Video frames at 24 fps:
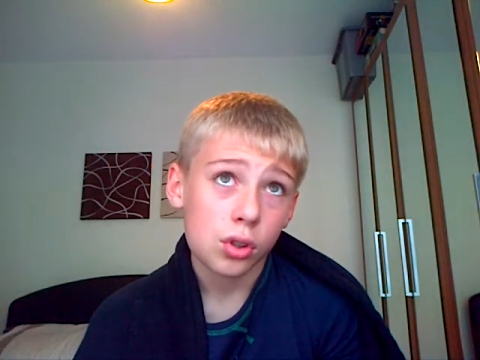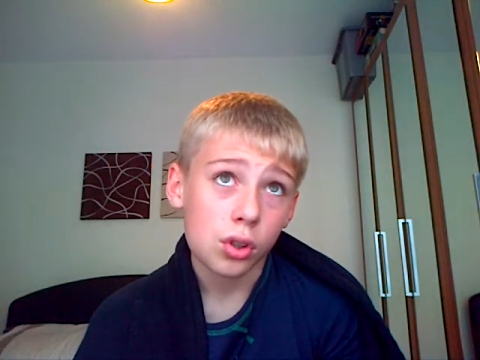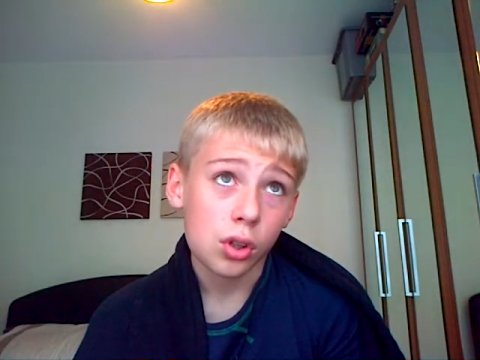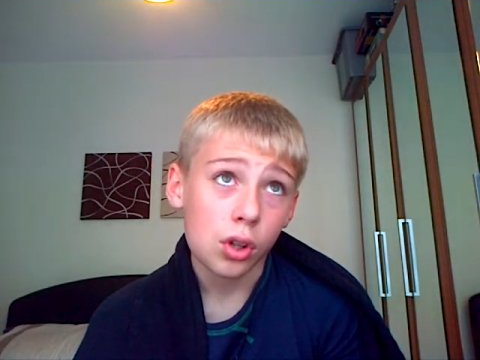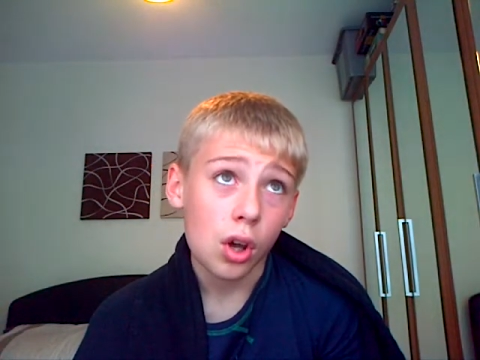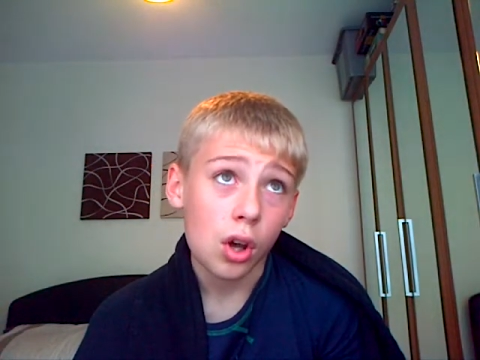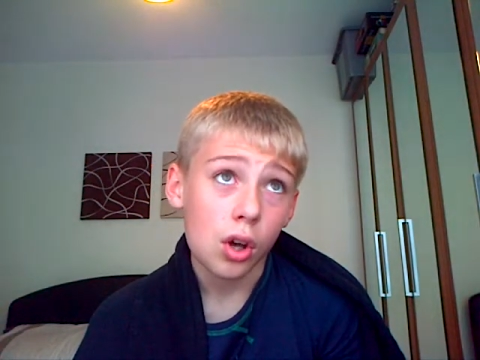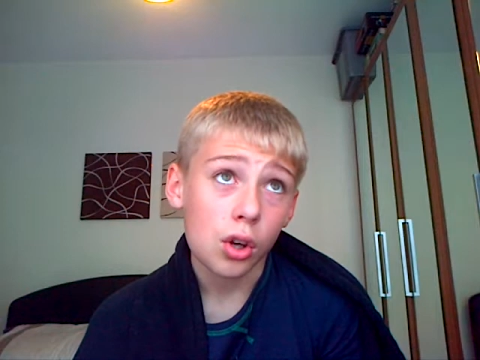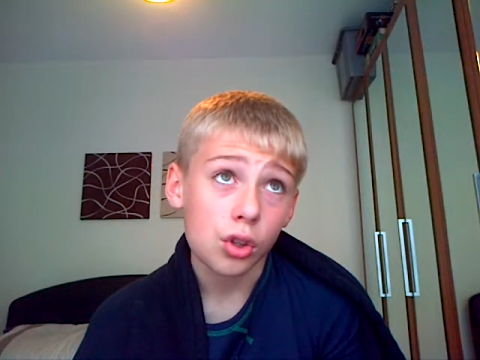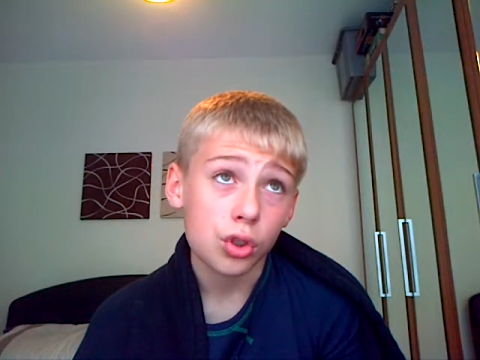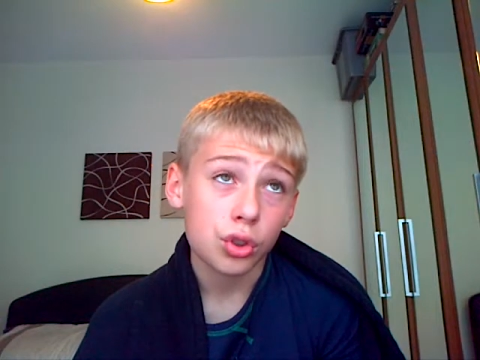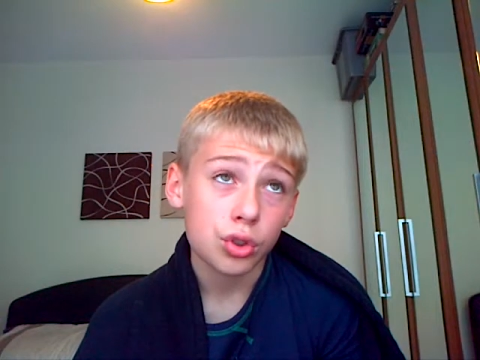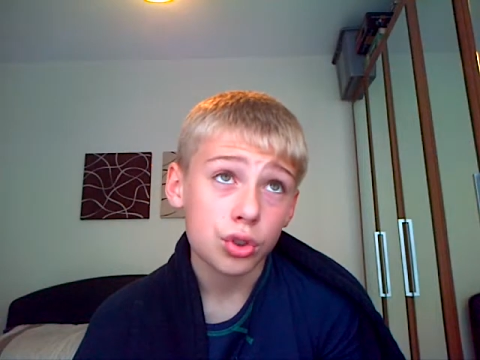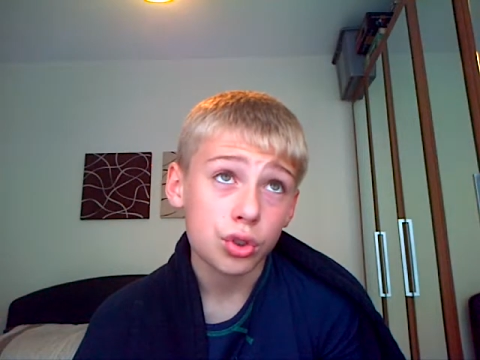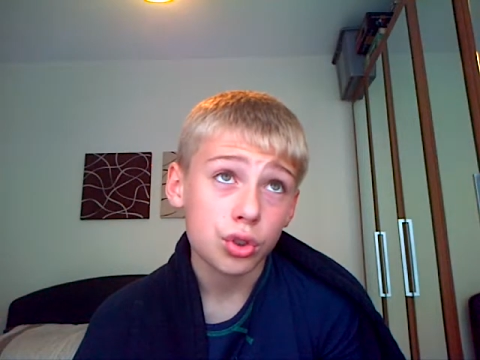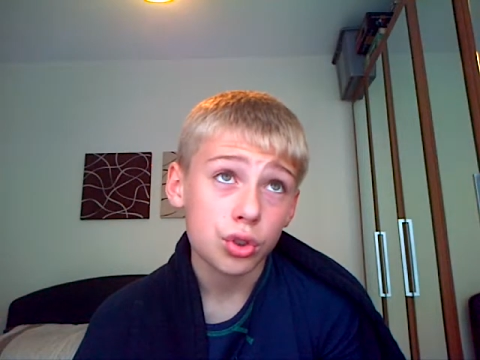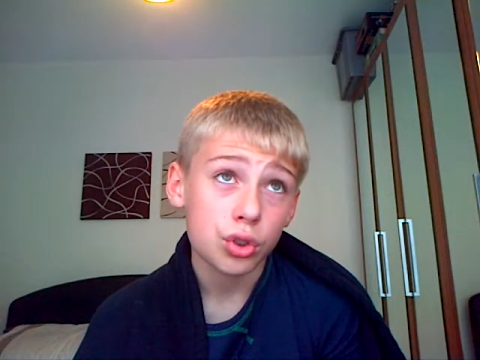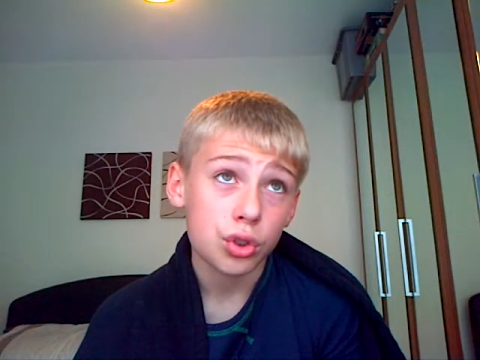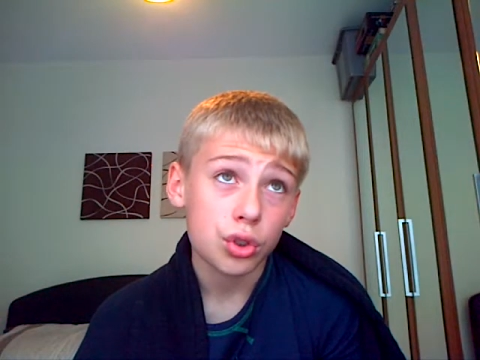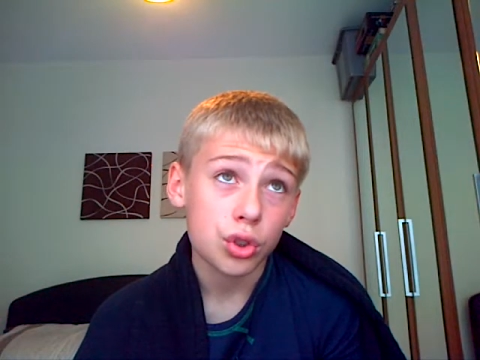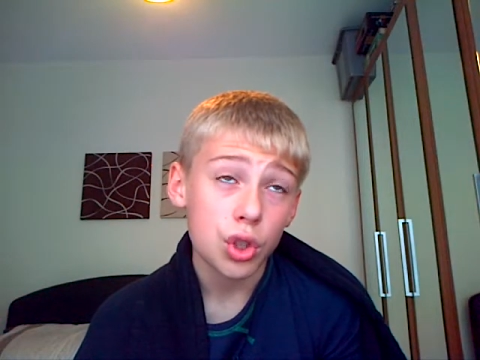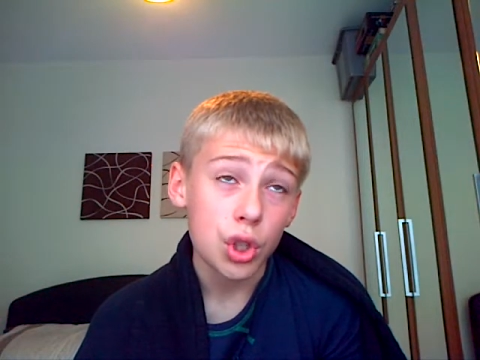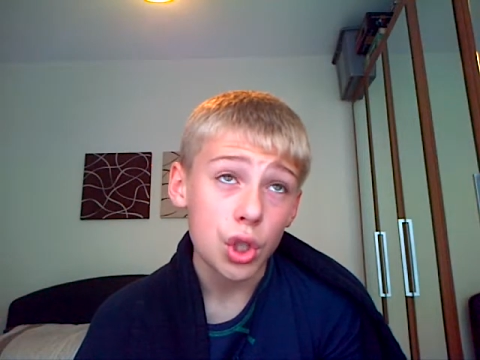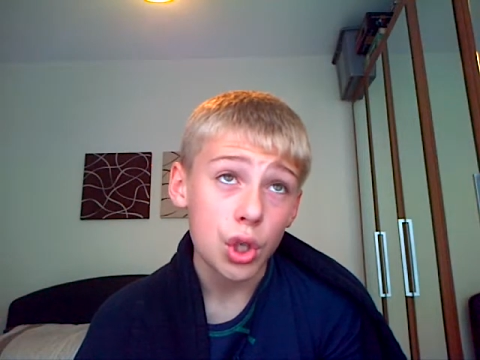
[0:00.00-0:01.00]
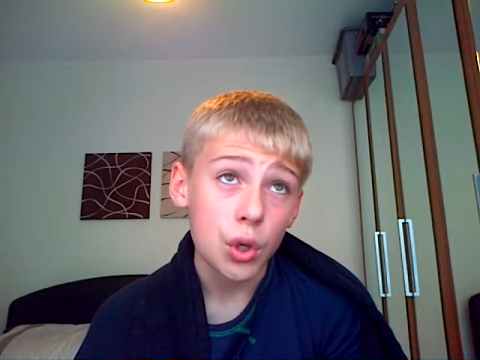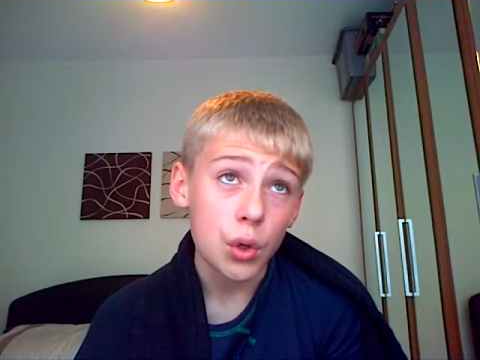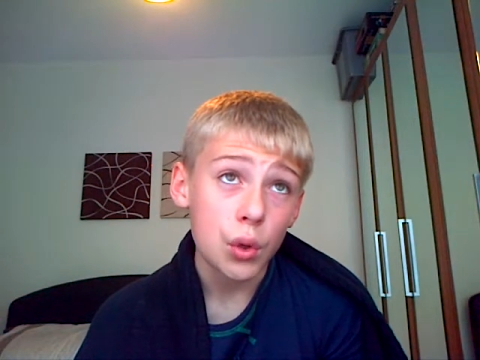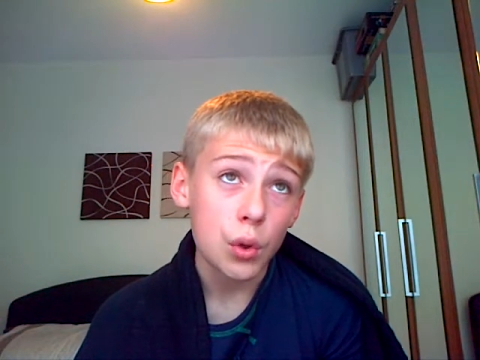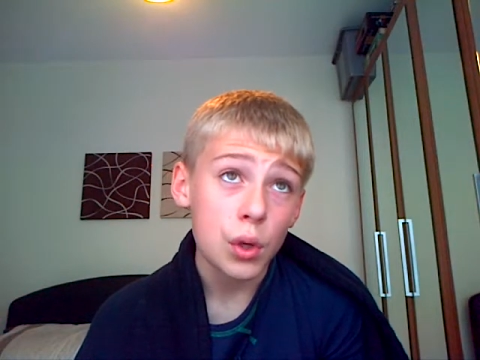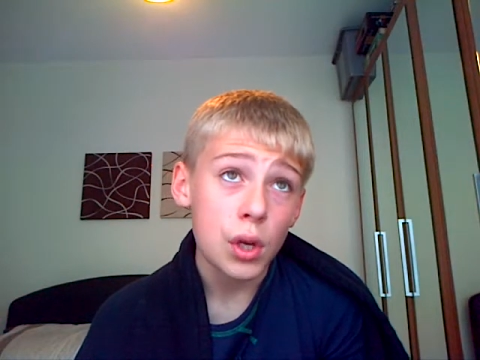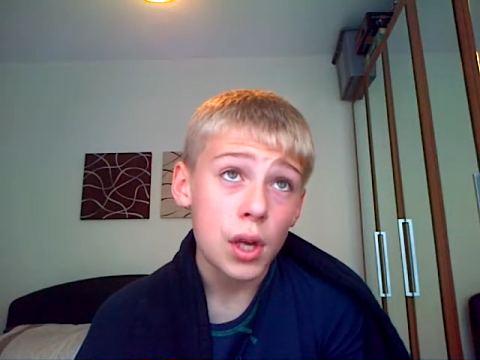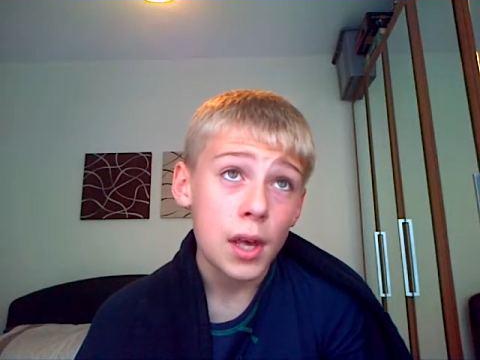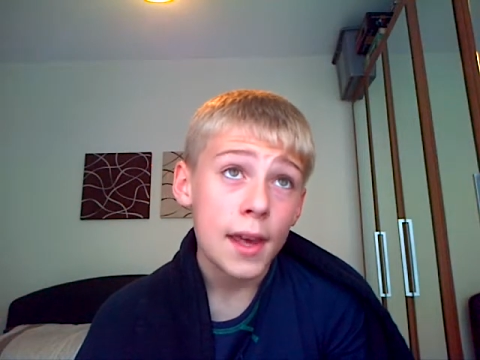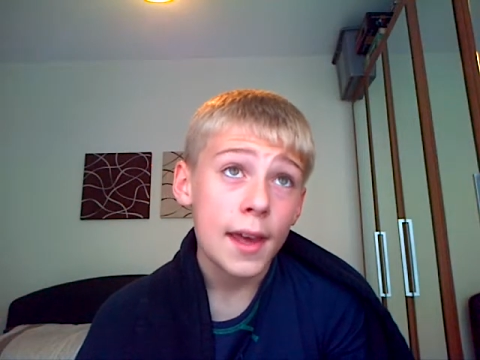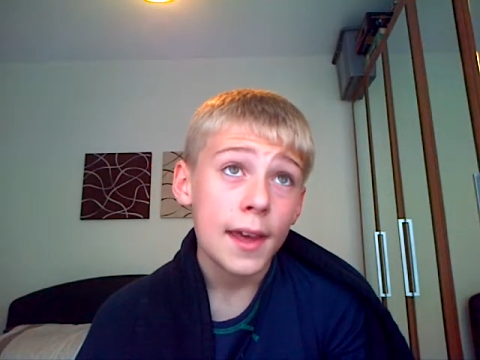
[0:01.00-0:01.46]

Kongju,